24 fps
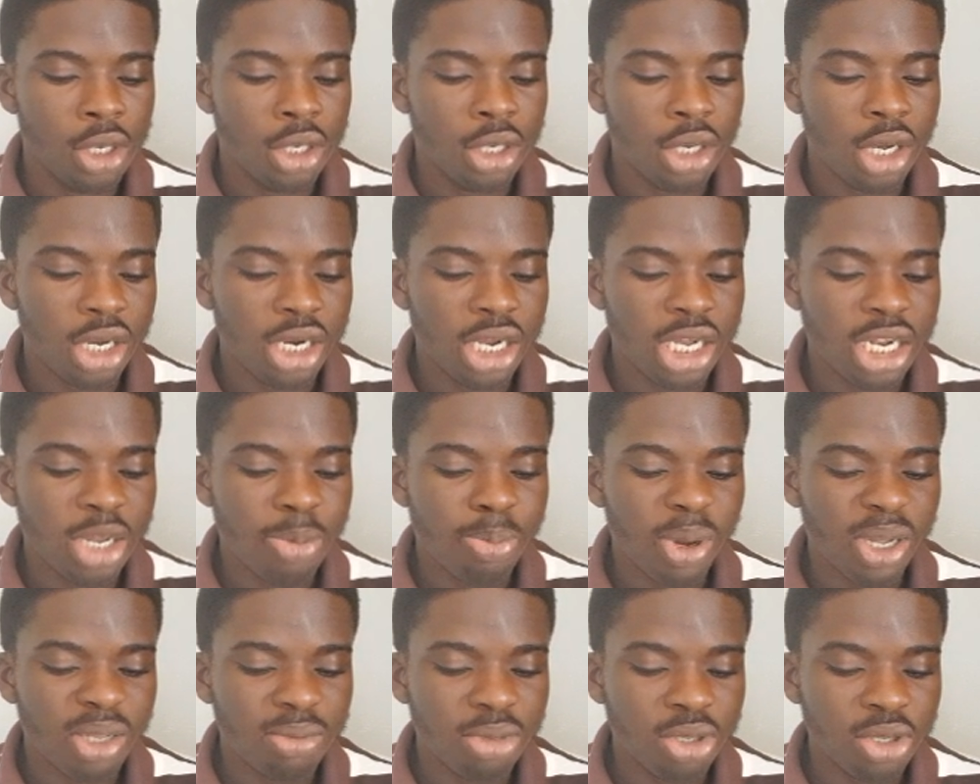Now, the
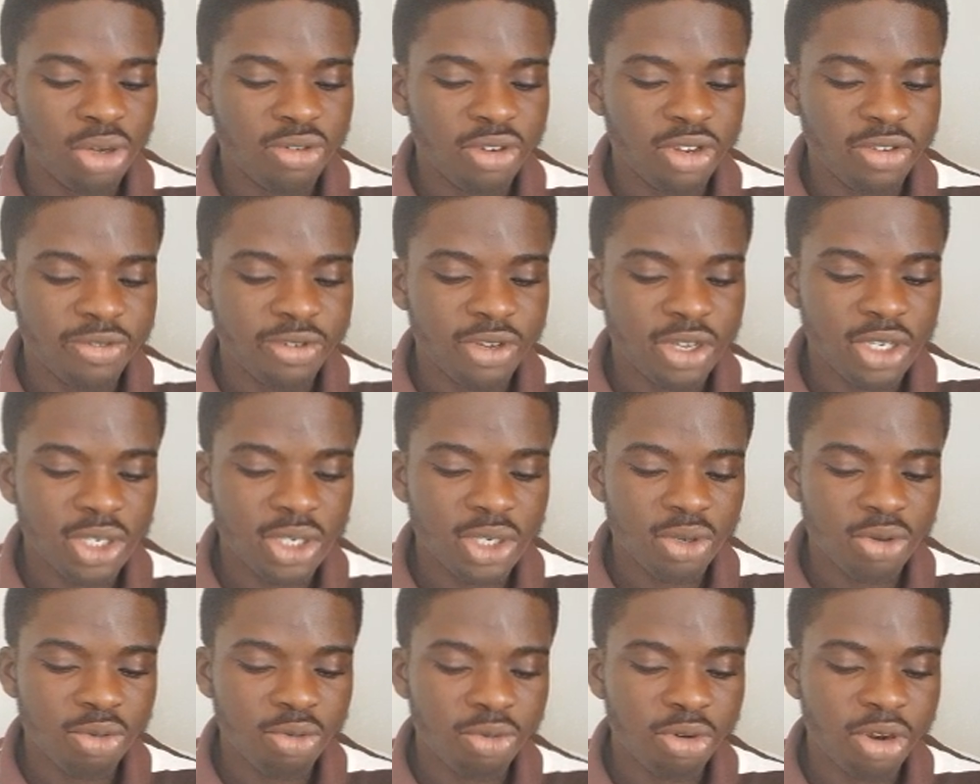Department of
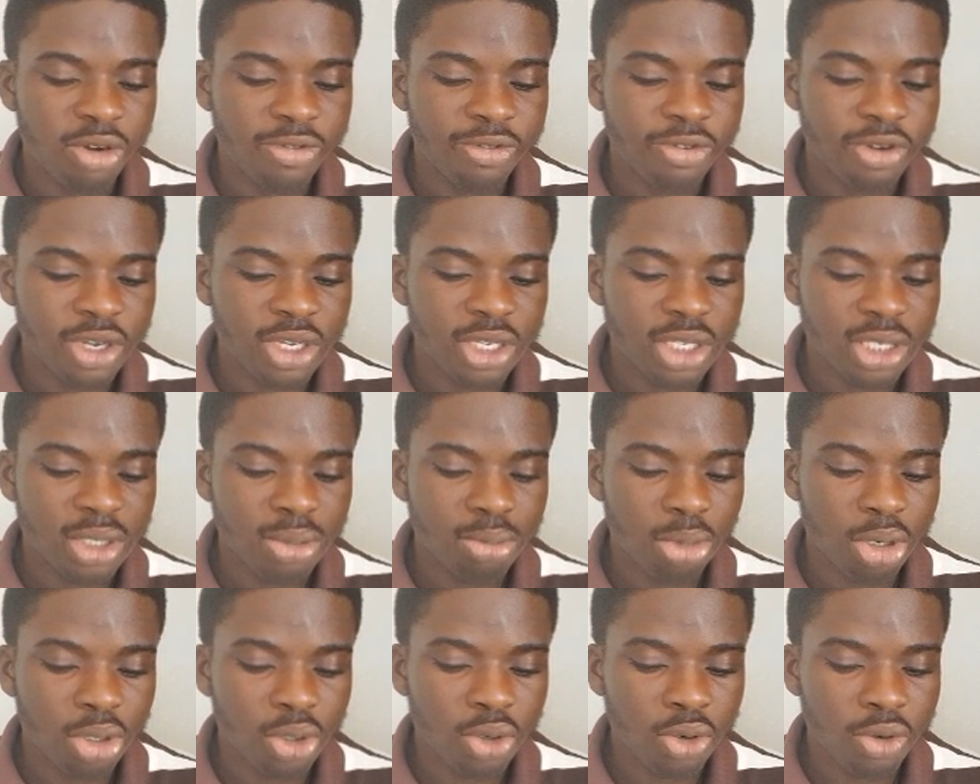Defense reference
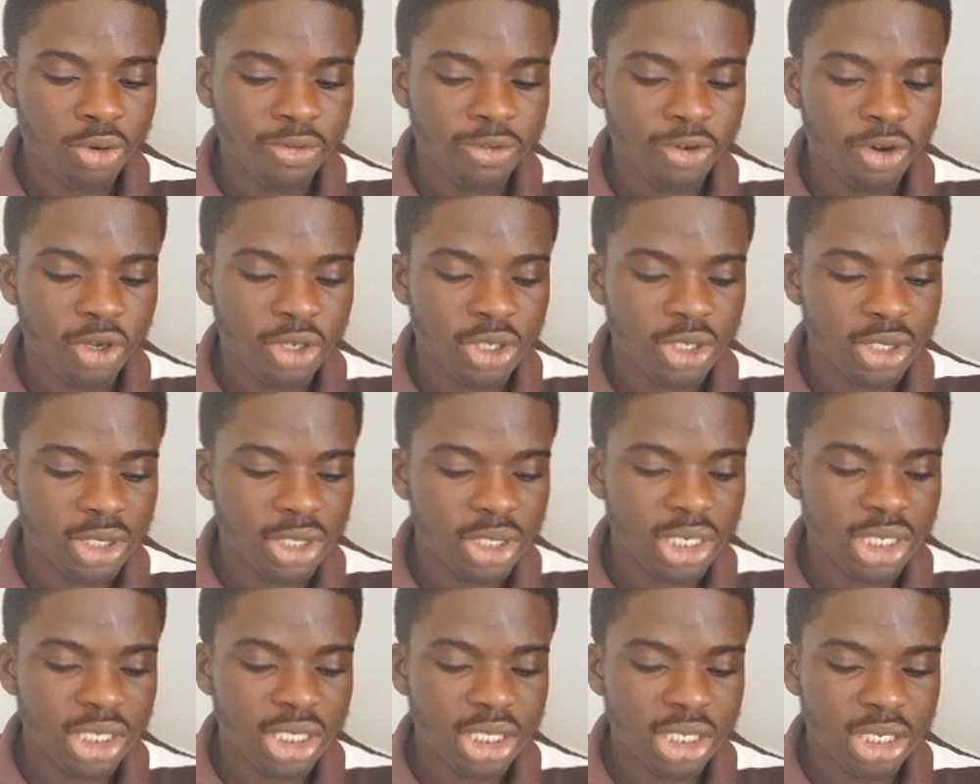model for
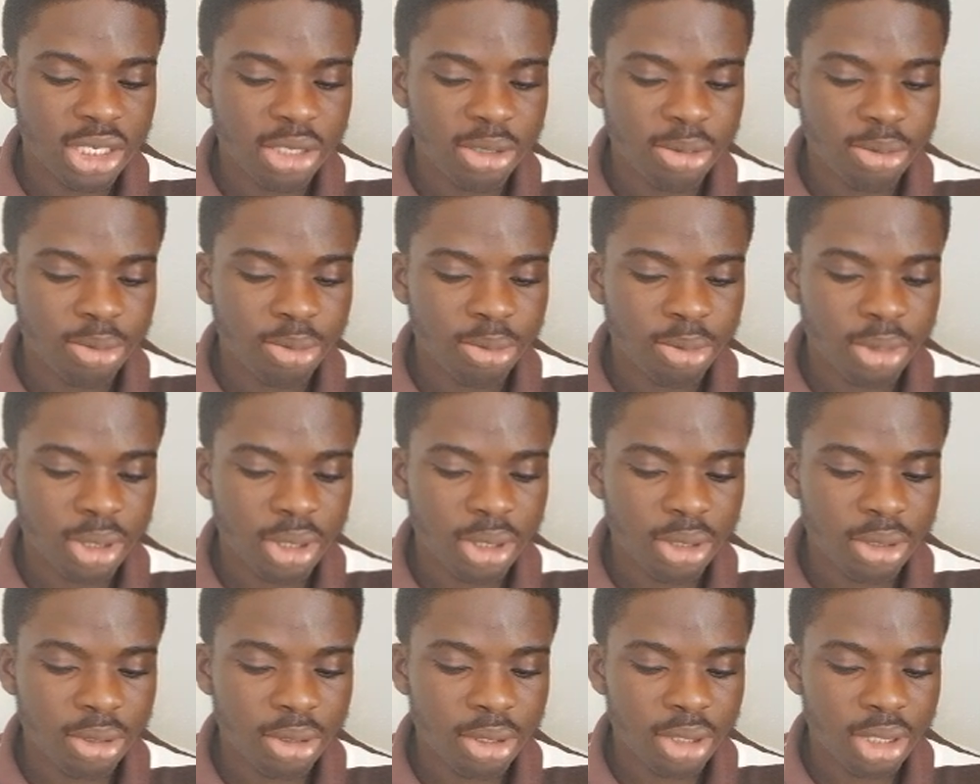TCP
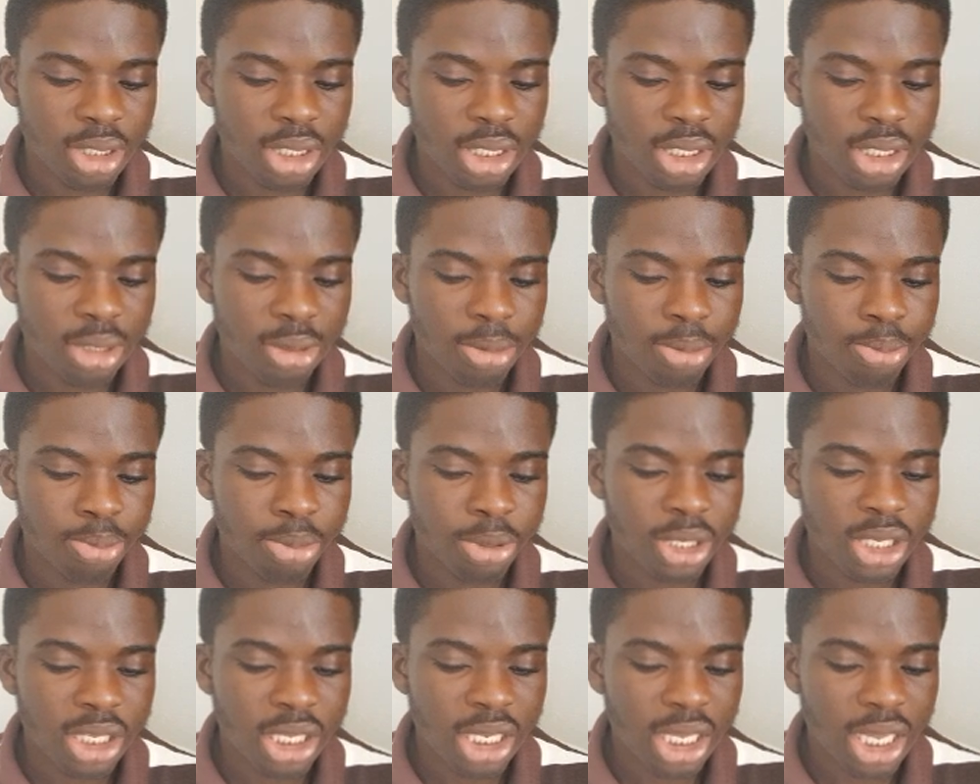
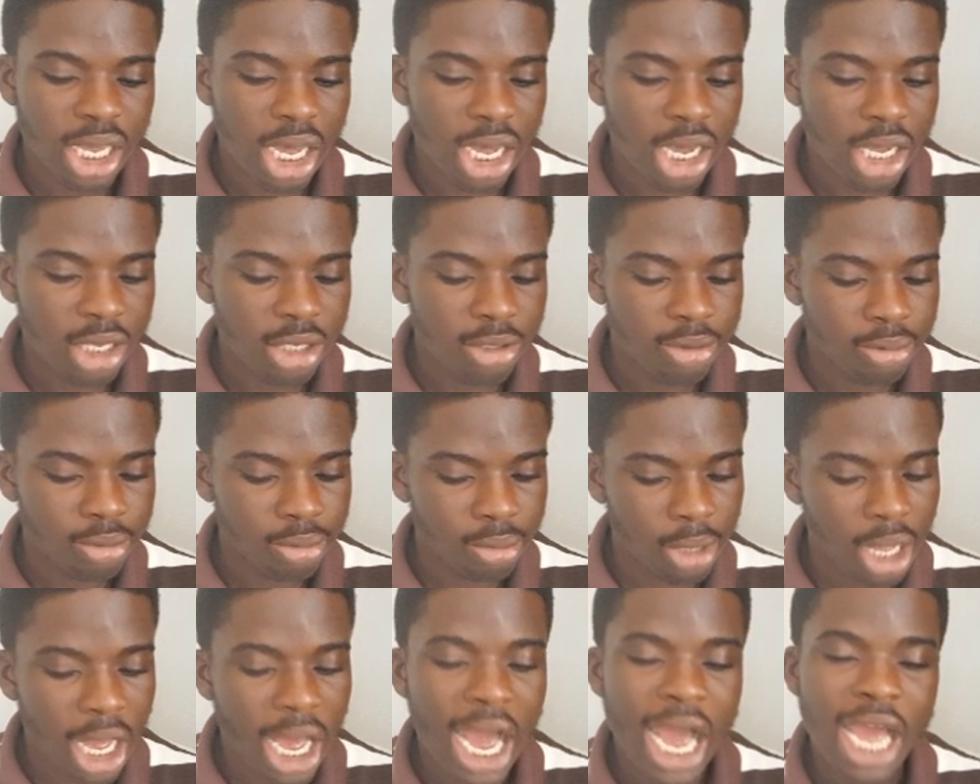
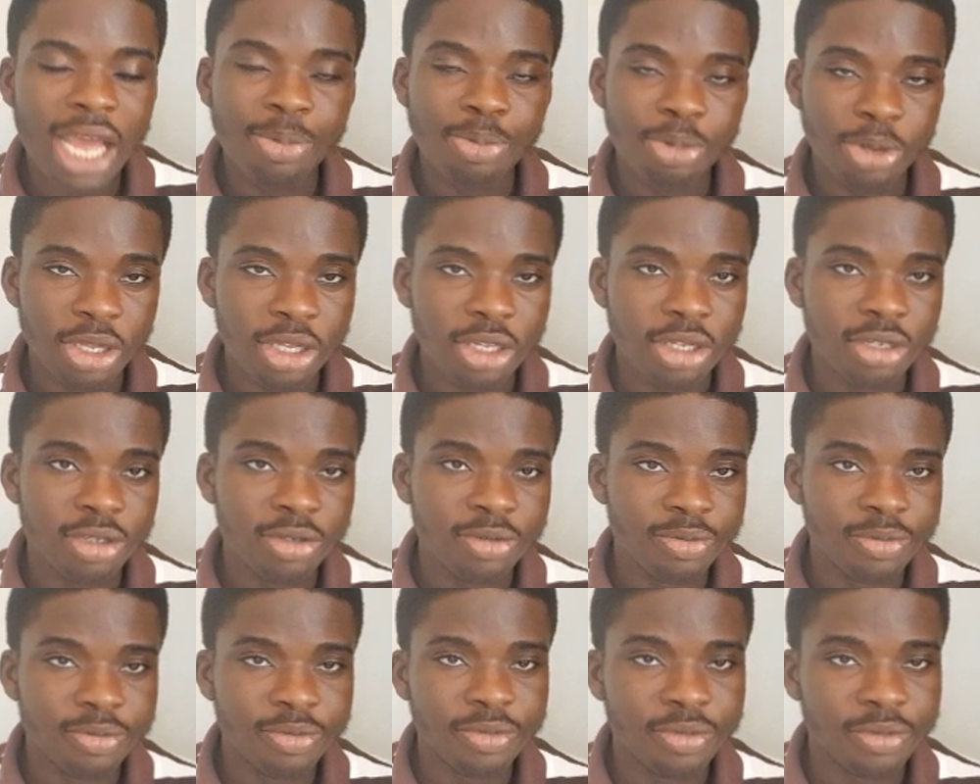IP,
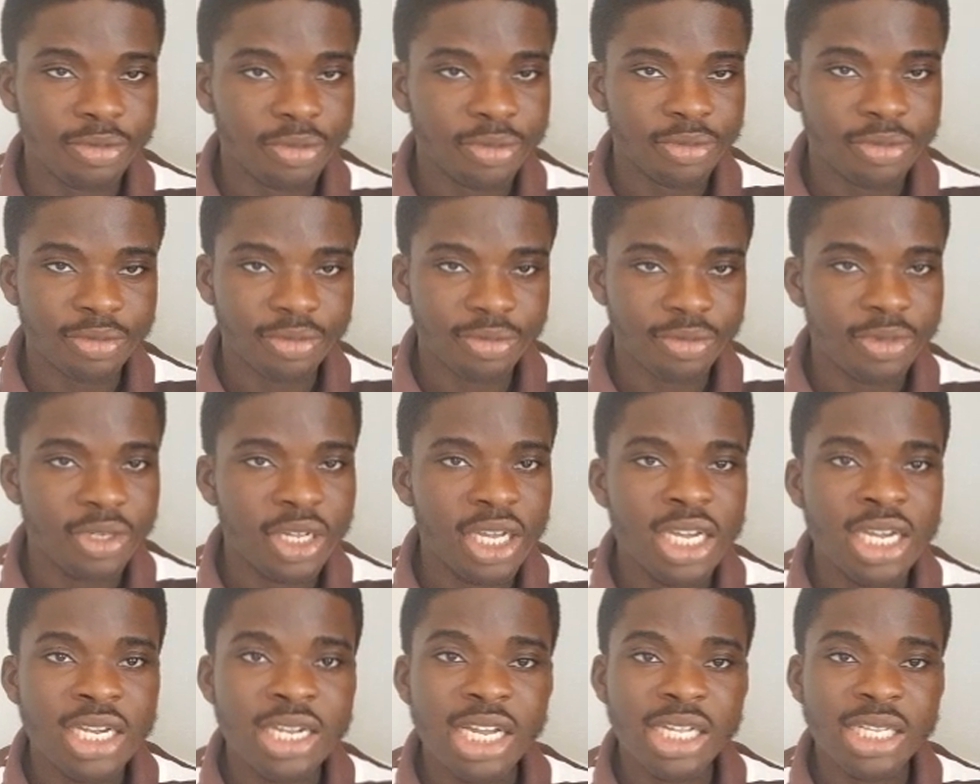
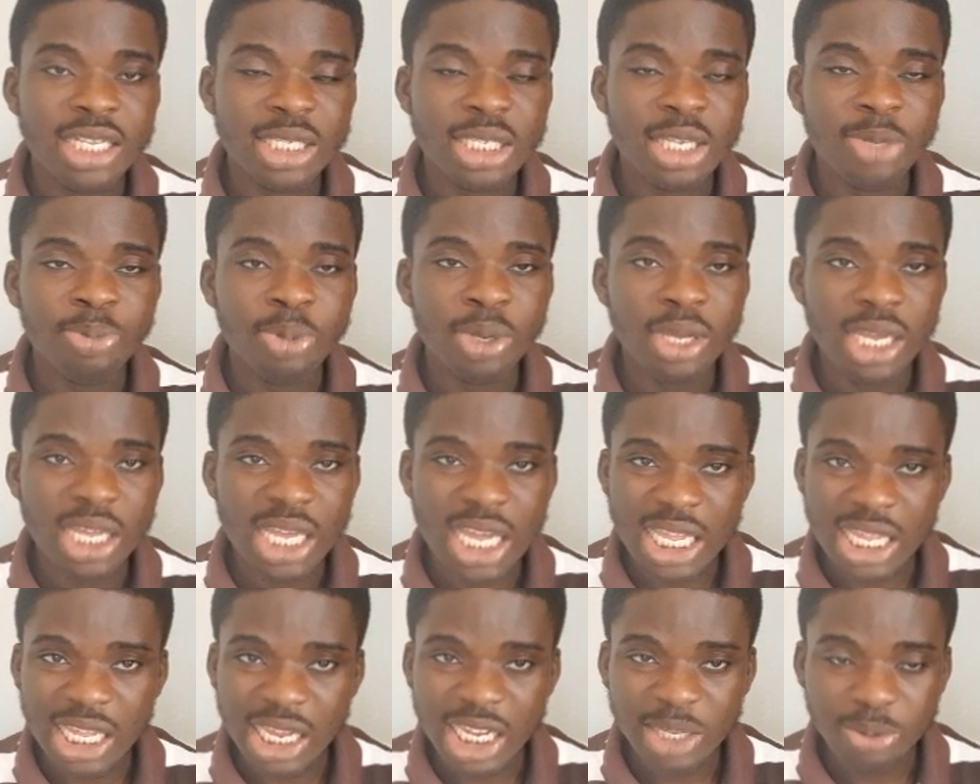the
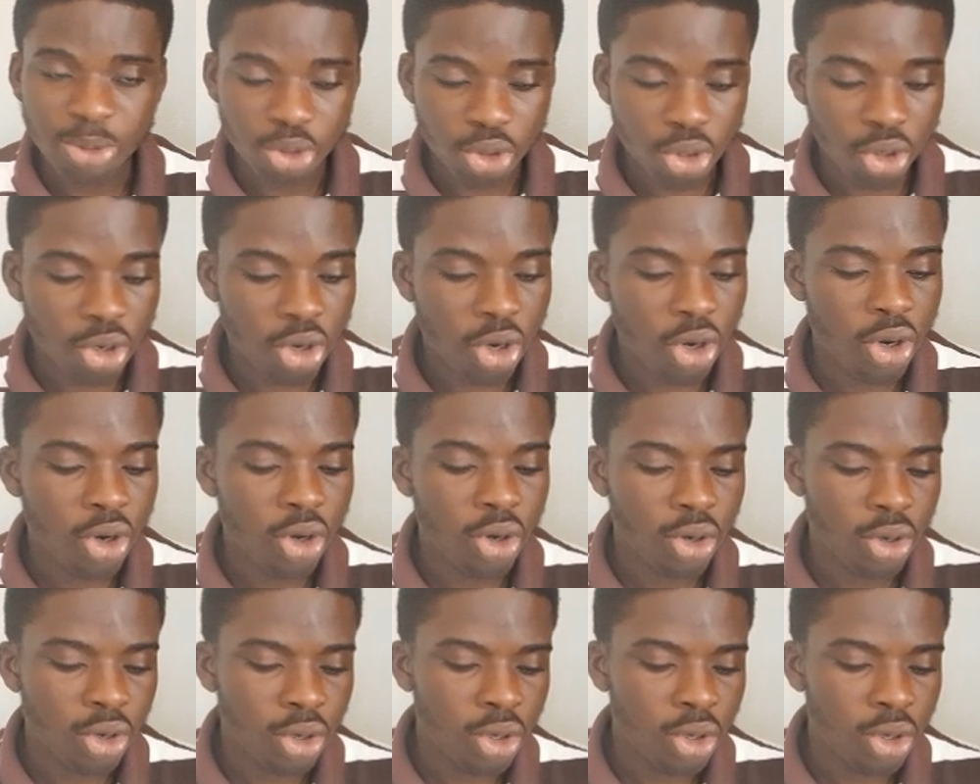TCP Internet Protocol